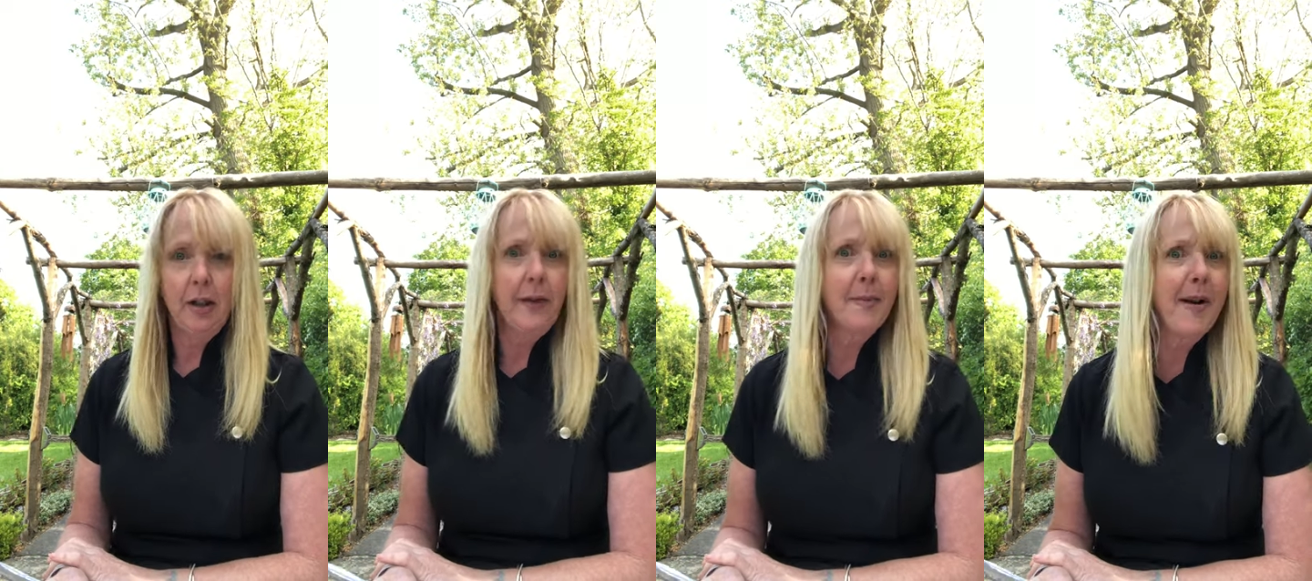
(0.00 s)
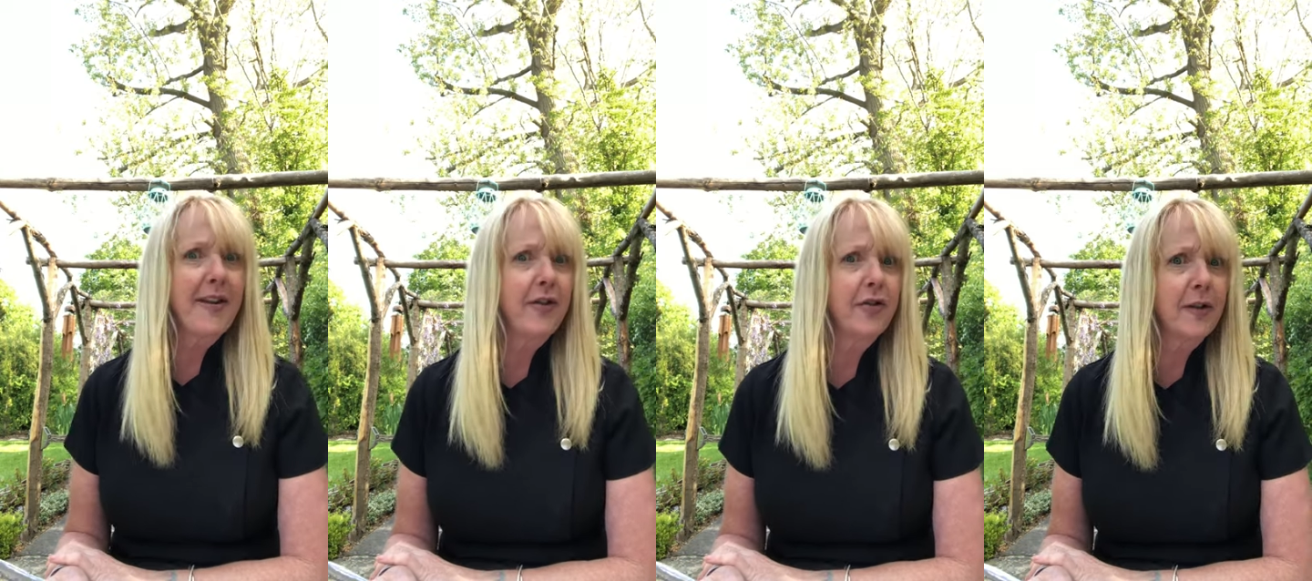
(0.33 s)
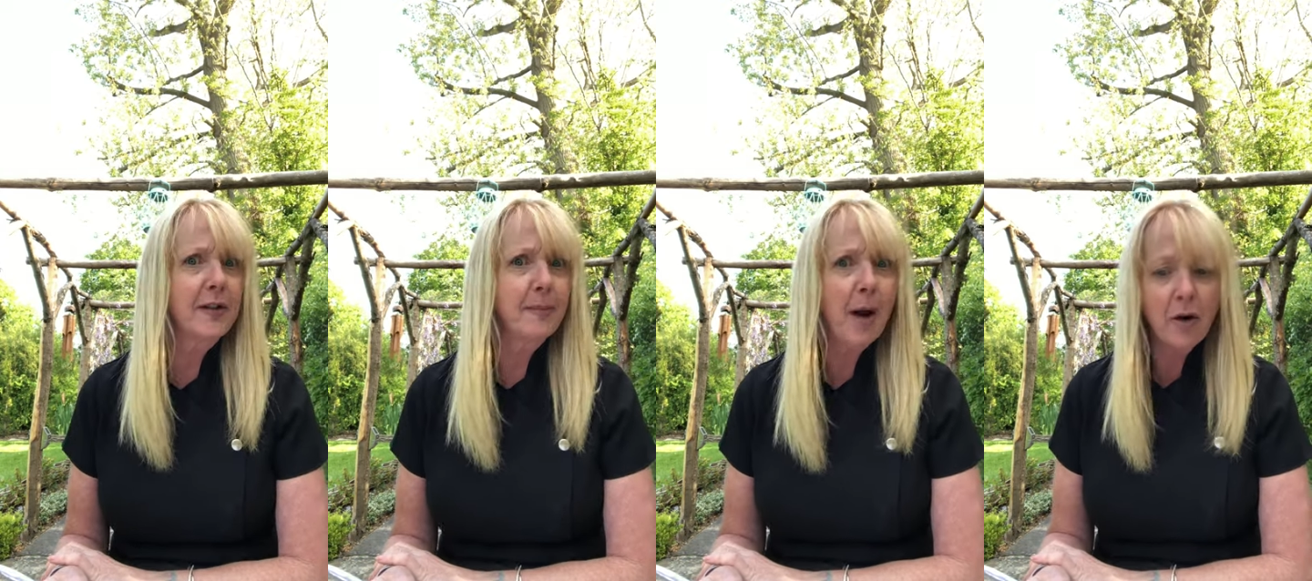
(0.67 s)
The
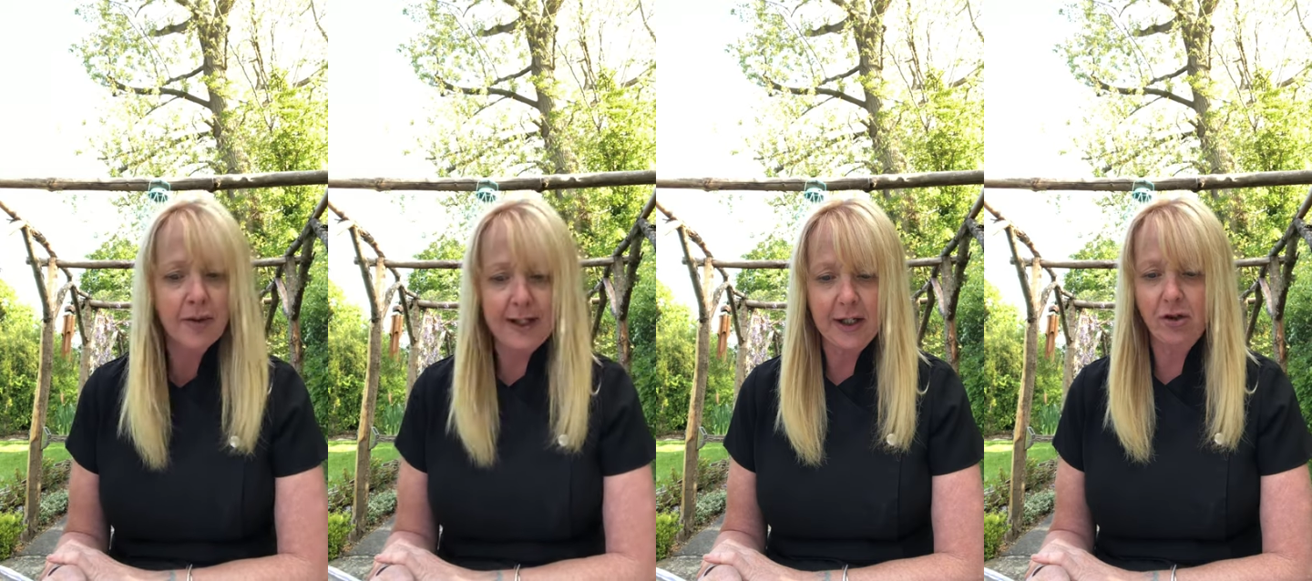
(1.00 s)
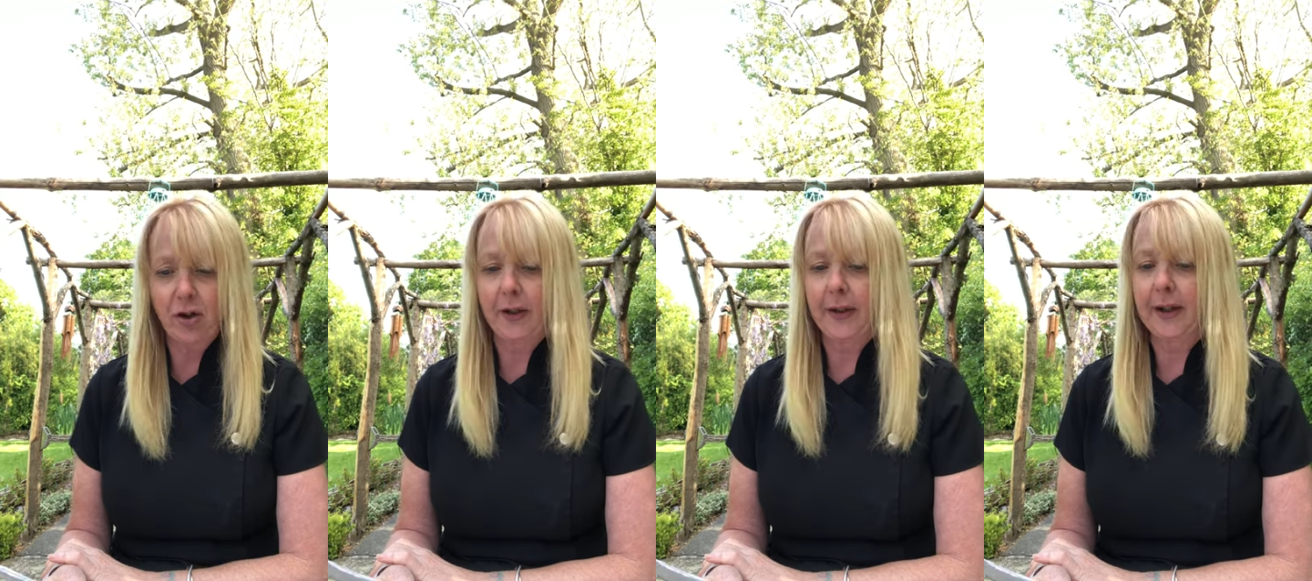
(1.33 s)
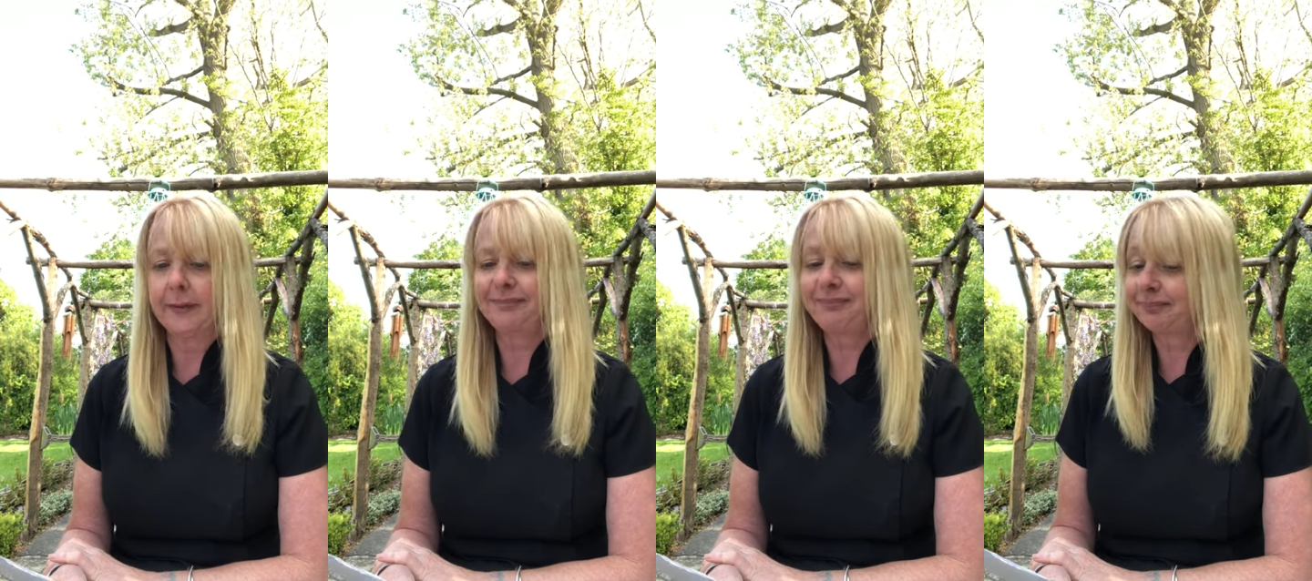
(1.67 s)
messengers smiled at each
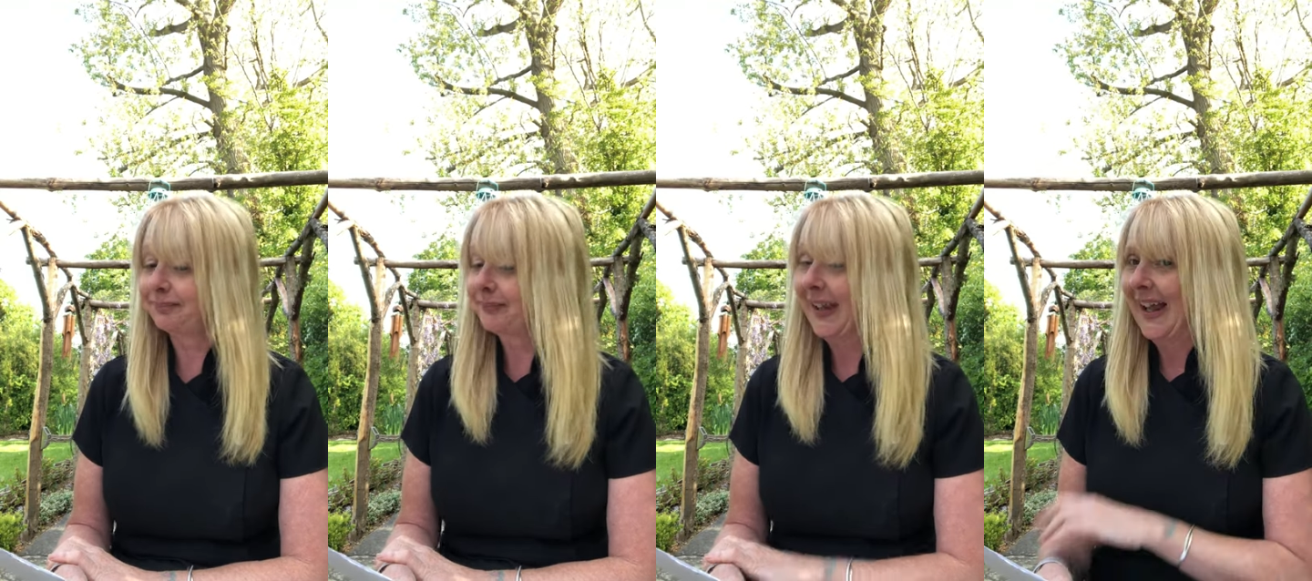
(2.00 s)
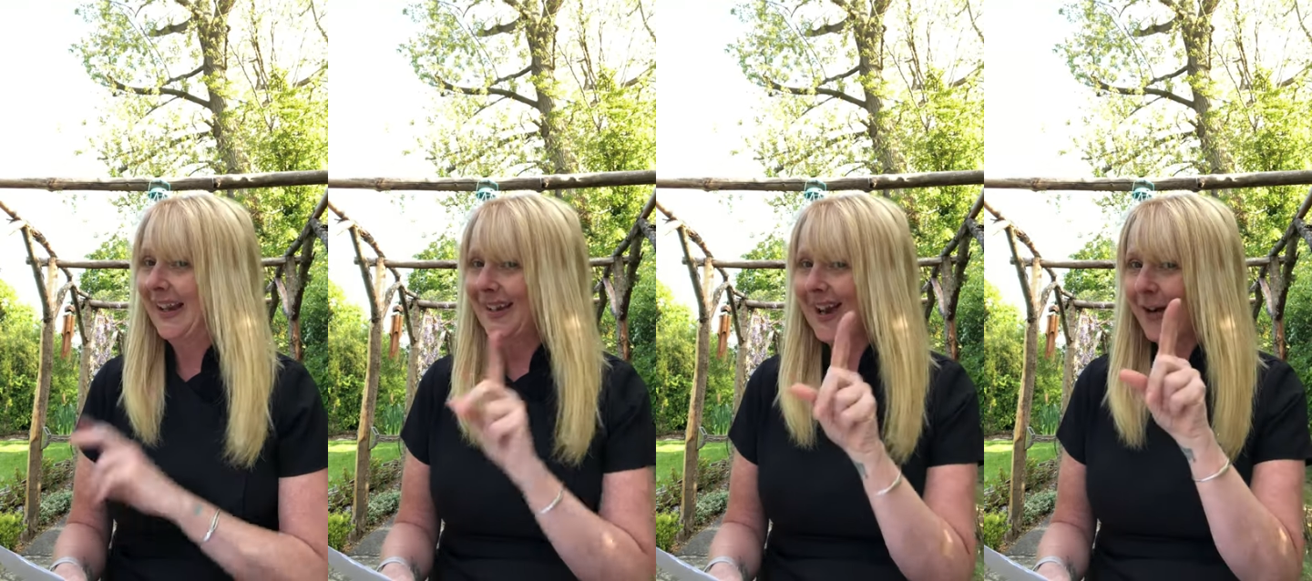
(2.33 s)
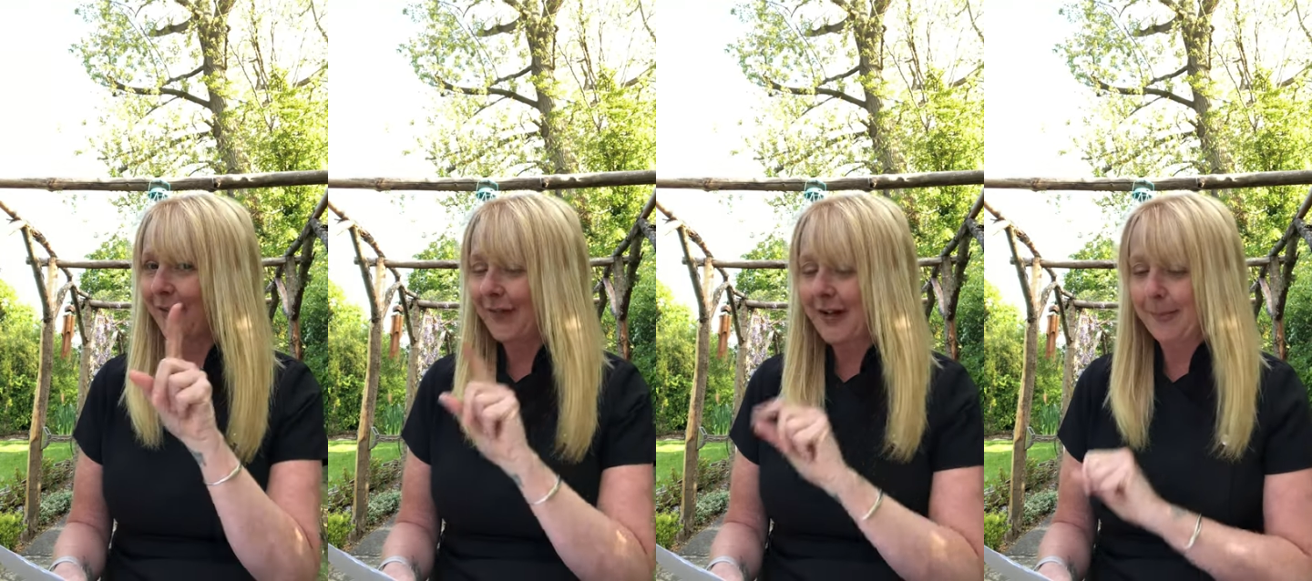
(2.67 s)
other.
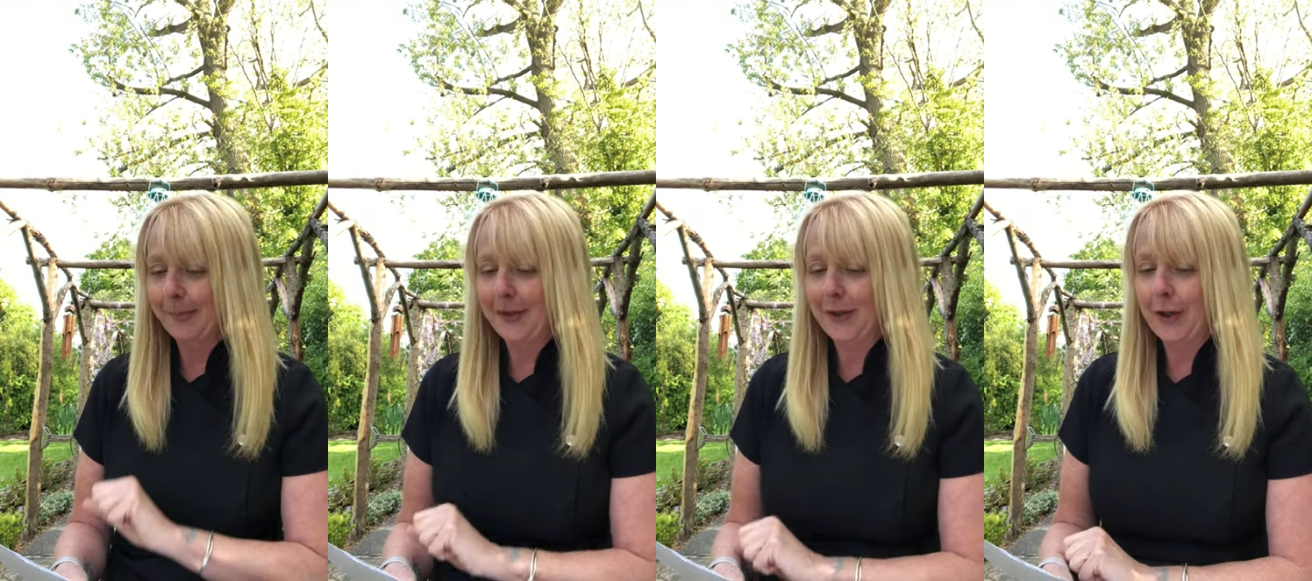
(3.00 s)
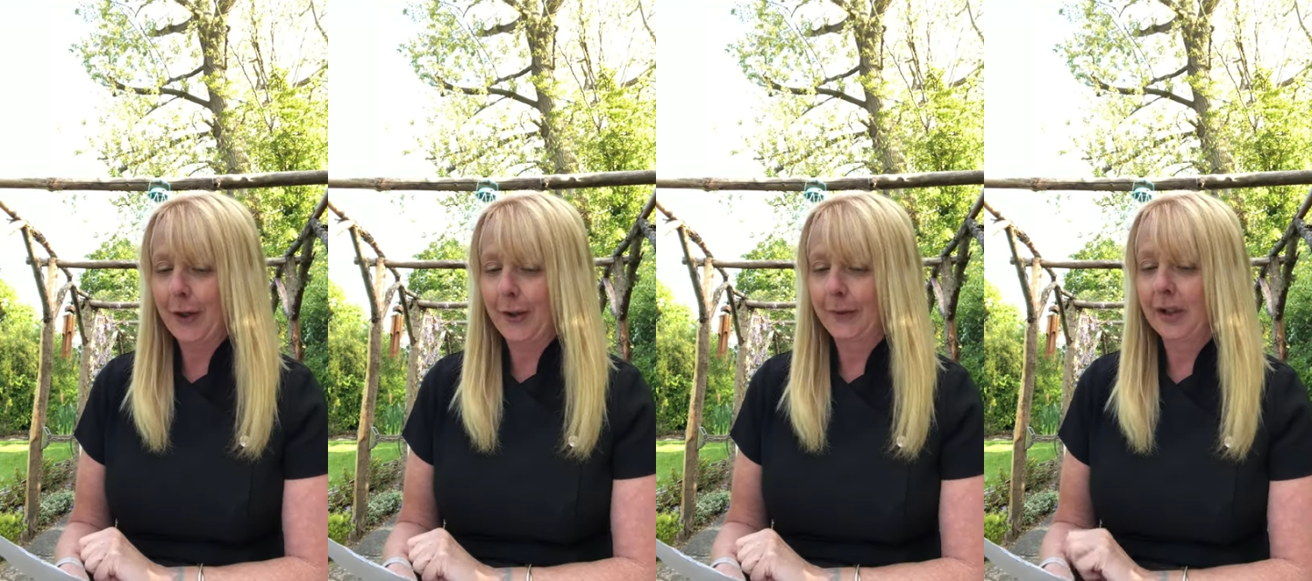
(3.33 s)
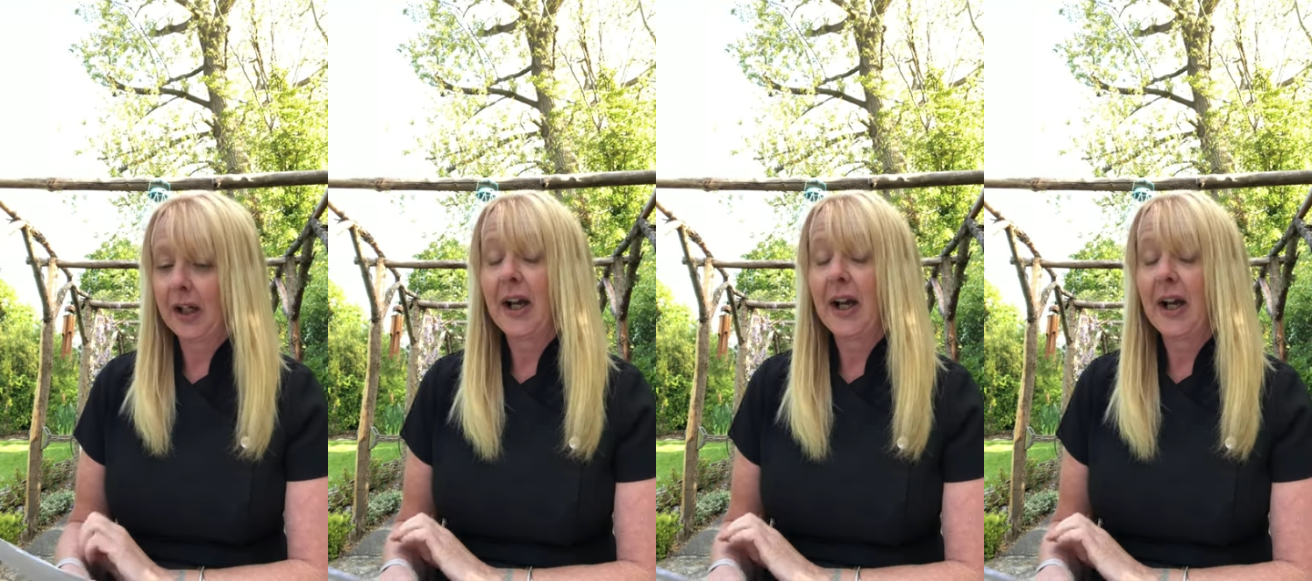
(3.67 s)
"Now for number two.